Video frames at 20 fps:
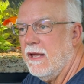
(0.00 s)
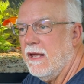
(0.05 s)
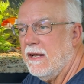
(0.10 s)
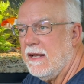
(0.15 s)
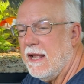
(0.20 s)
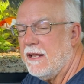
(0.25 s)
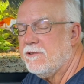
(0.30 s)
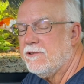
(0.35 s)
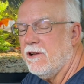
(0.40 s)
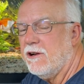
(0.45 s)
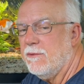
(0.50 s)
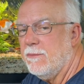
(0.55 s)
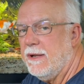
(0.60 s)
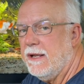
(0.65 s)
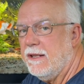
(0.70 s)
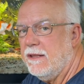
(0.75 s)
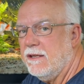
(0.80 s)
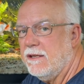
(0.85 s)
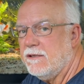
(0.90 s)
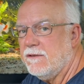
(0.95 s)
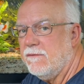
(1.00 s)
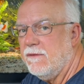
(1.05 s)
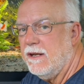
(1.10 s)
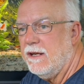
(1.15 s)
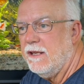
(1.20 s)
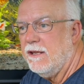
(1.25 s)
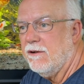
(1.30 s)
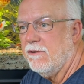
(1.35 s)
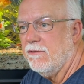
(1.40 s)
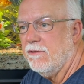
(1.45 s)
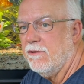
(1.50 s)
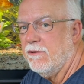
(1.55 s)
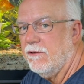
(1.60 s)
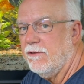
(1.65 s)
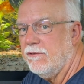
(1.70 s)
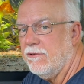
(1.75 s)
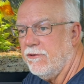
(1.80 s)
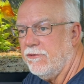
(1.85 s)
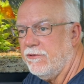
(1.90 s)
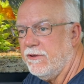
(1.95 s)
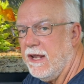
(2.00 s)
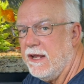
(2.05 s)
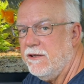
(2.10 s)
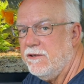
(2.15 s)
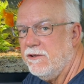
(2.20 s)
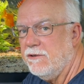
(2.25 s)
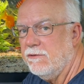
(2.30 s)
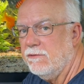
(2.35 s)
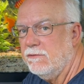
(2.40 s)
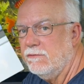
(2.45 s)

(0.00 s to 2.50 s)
That's going to be in this video, so stay tuned.